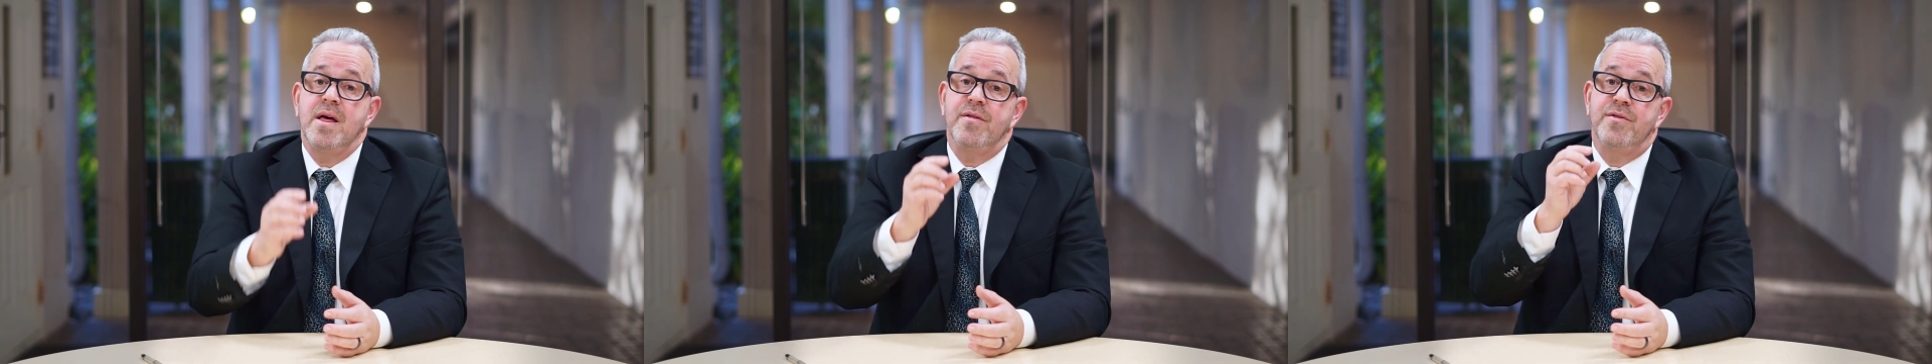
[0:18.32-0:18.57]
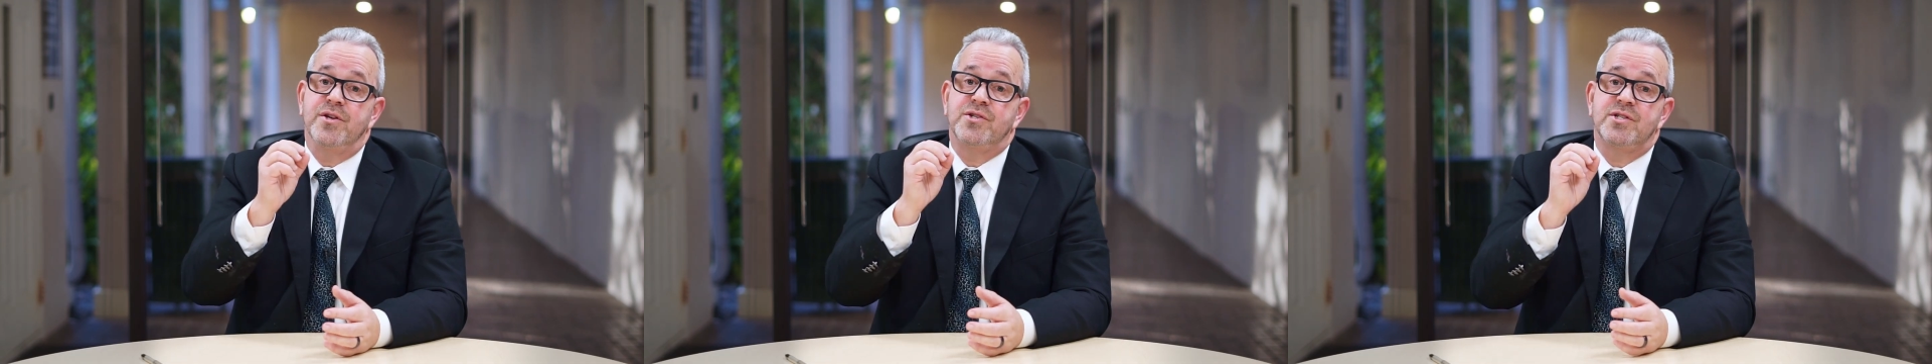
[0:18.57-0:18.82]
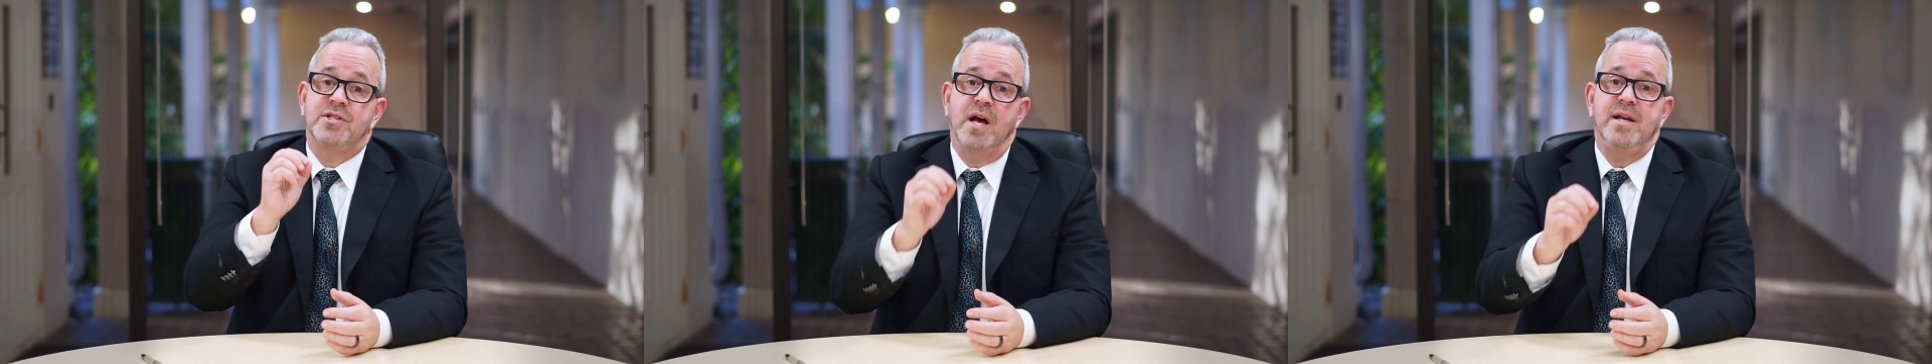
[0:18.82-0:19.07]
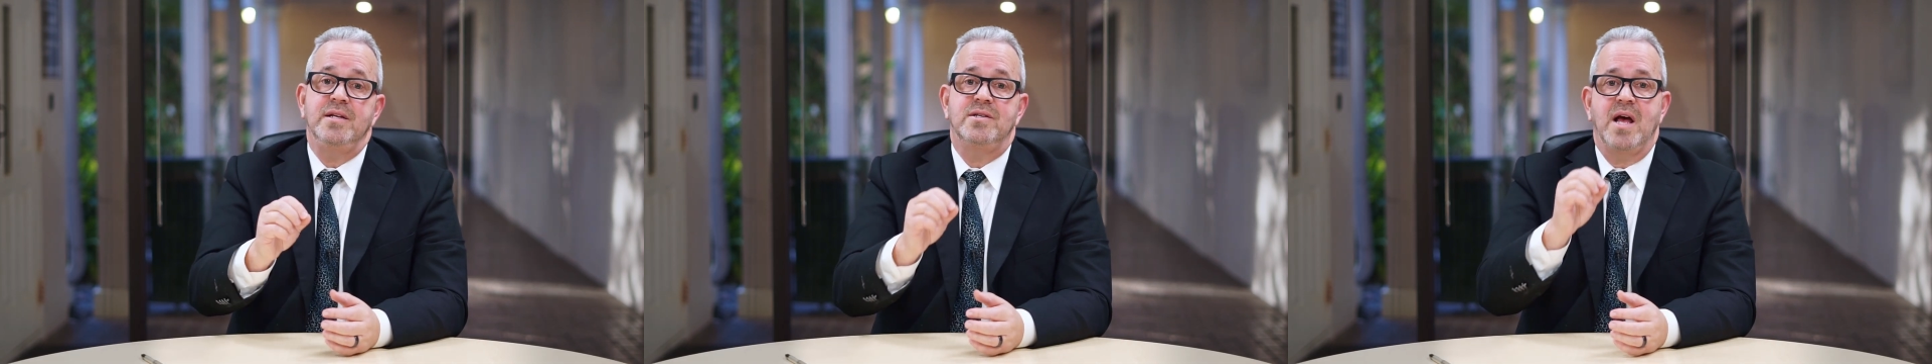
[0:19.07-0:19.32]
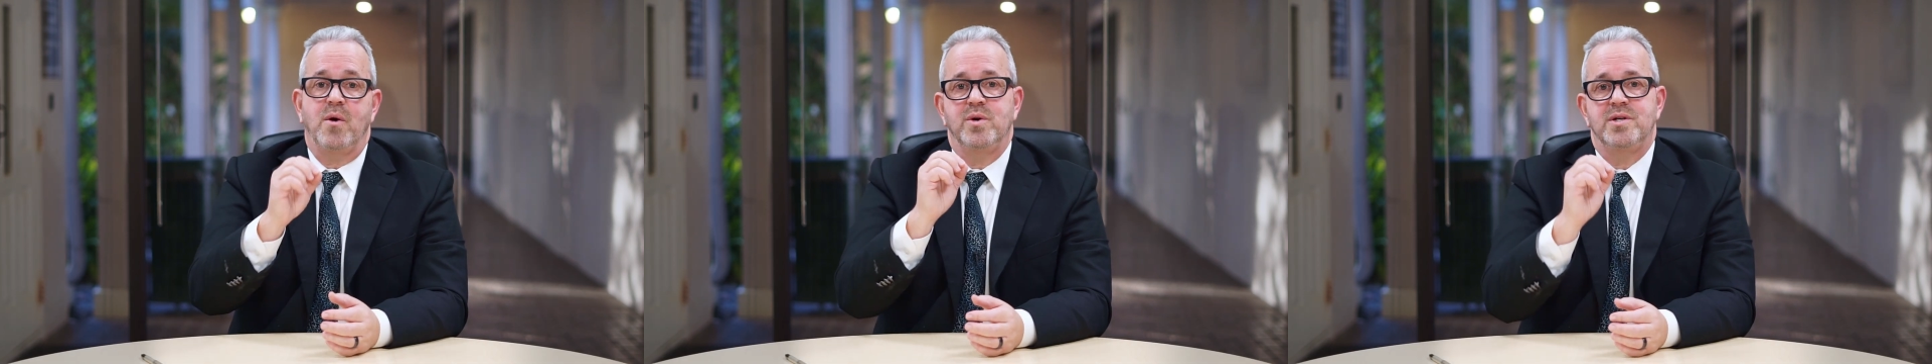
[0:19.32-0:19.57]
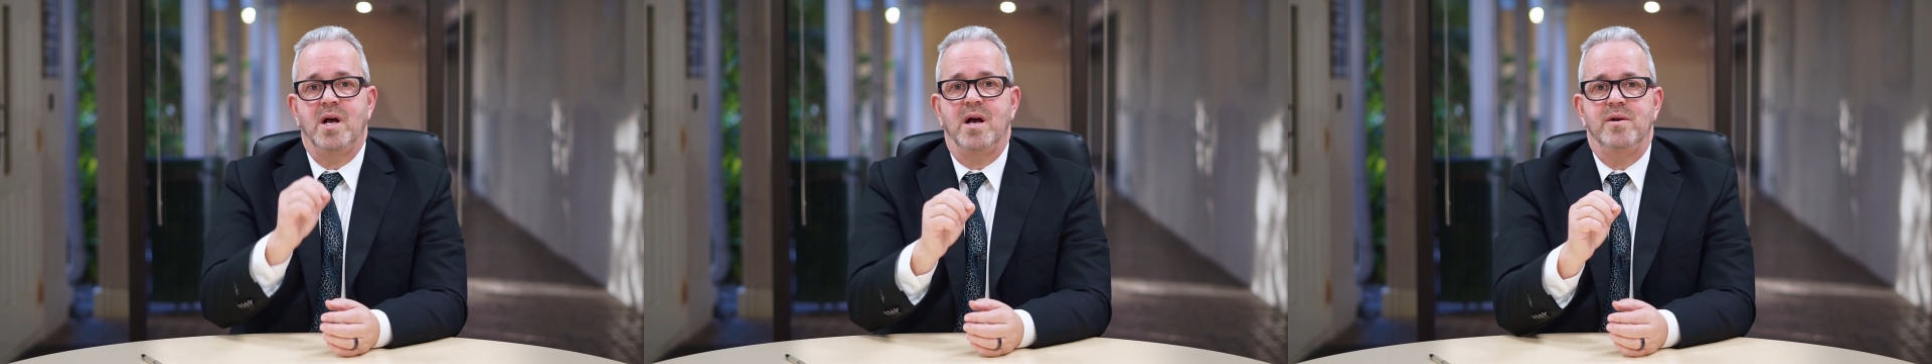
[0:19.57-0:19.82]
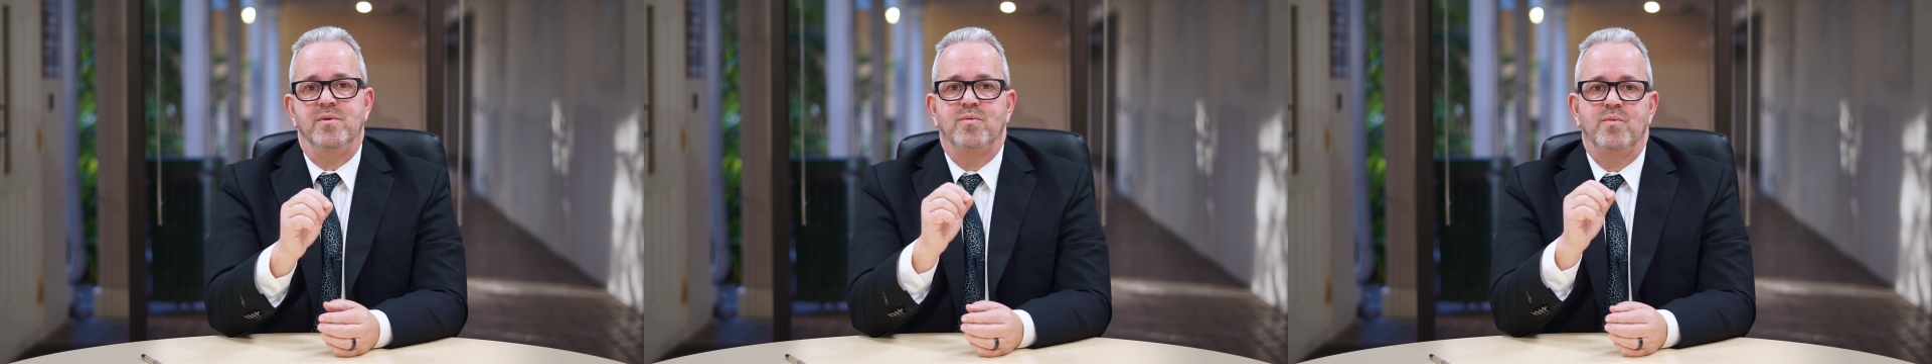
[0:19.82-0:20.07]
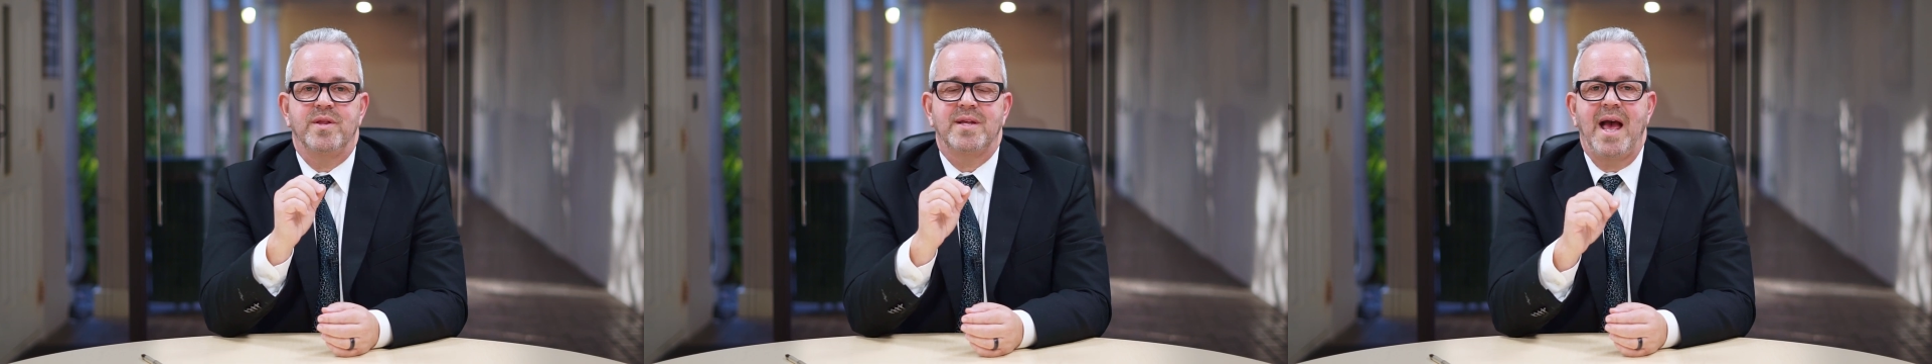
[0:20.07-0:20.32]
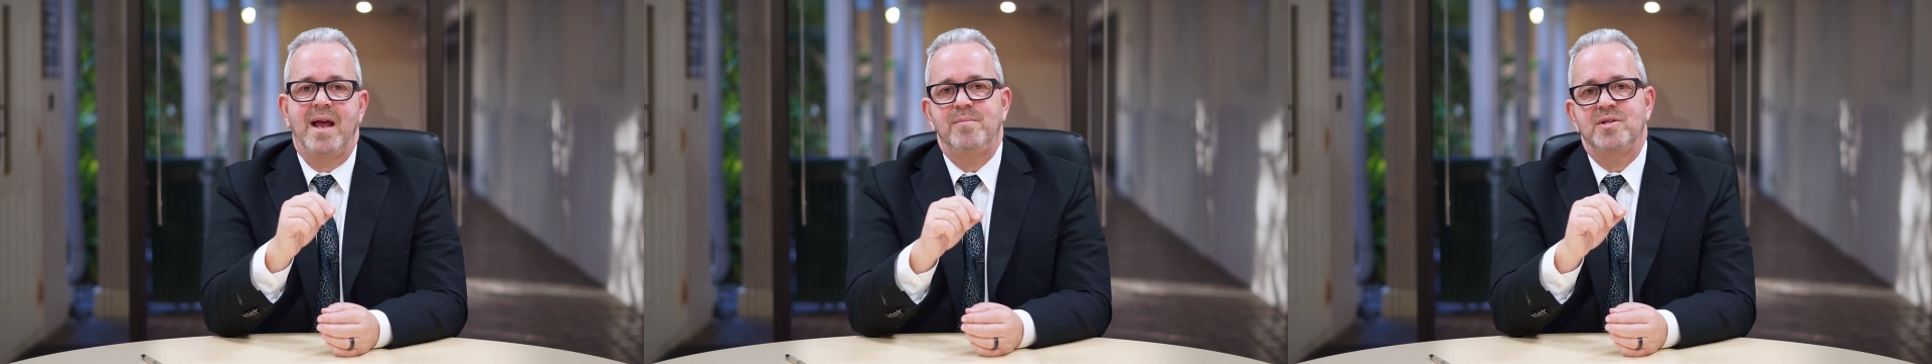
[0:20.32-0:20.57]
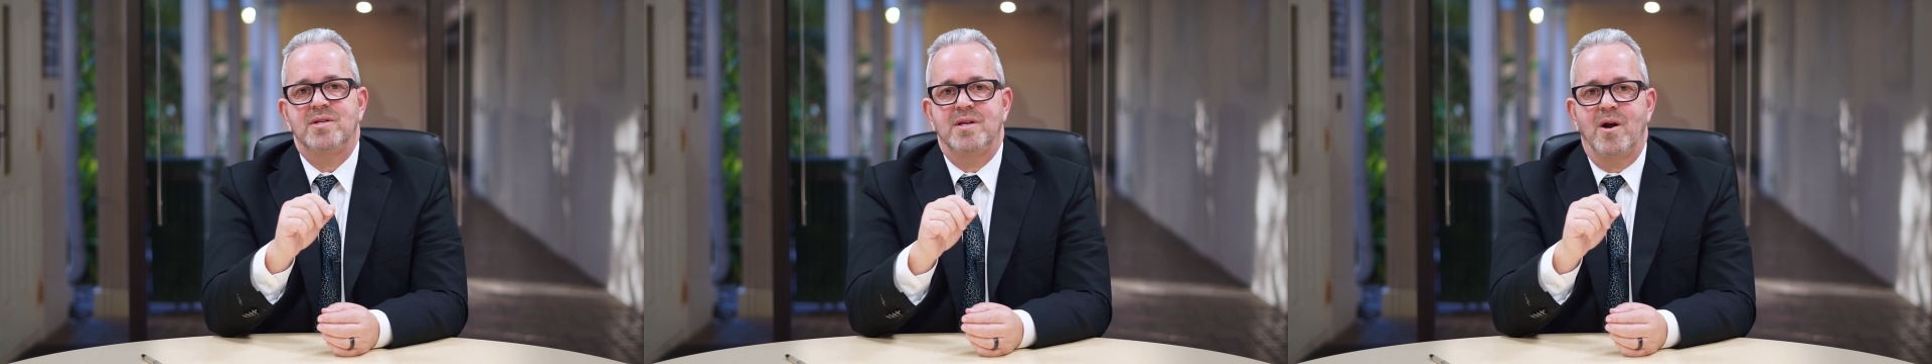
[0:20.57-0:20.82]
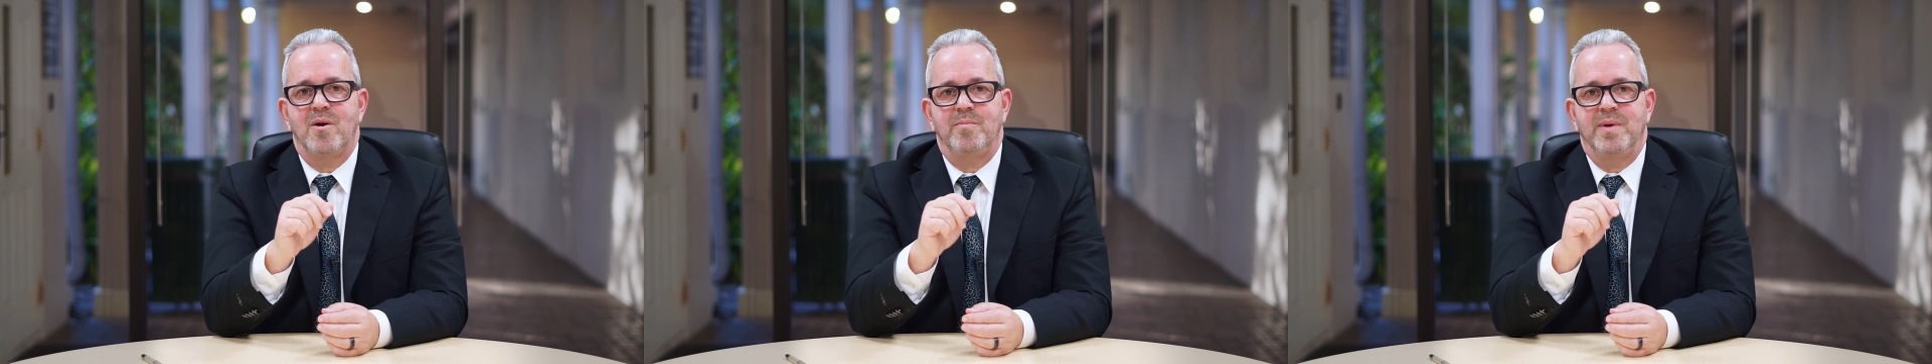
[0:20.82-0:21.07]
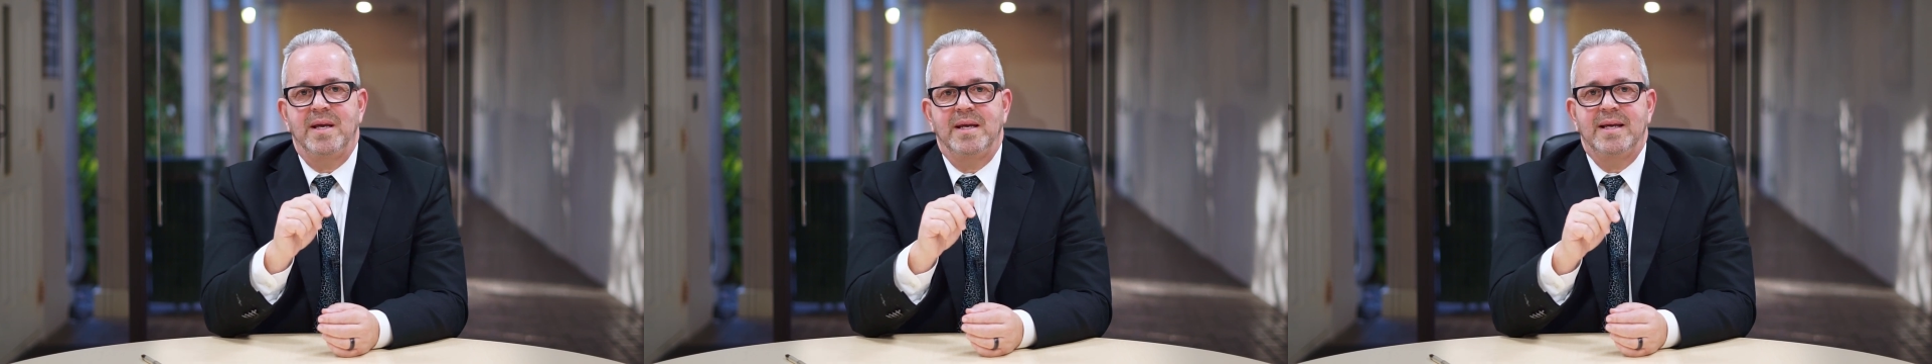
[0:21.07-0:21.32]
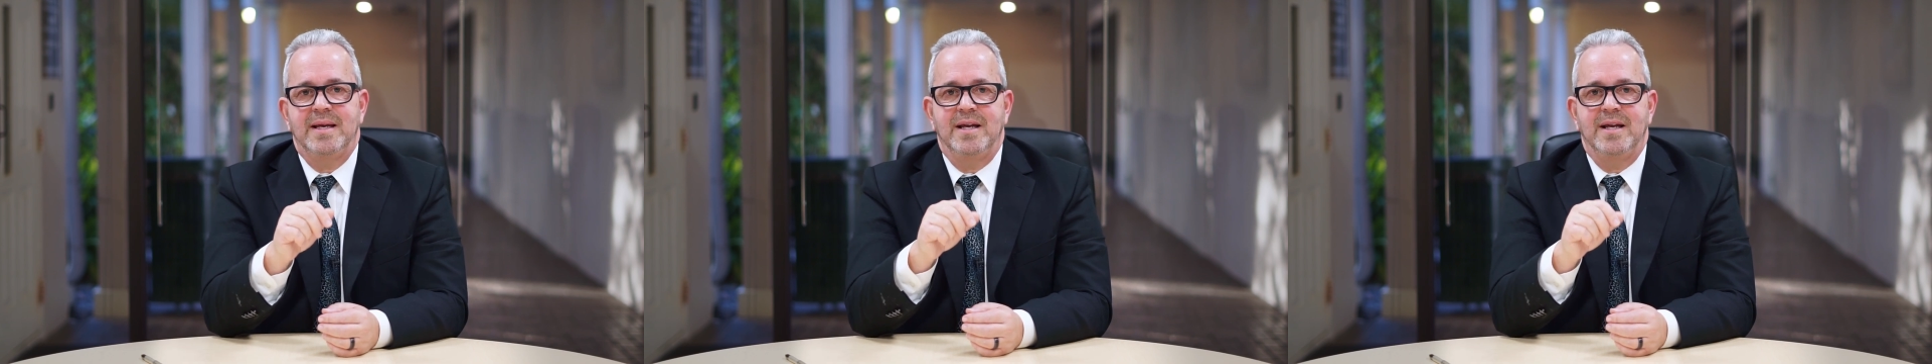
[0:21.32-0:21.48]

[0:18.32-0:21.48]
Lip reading: The studies that were done with cannabis therapy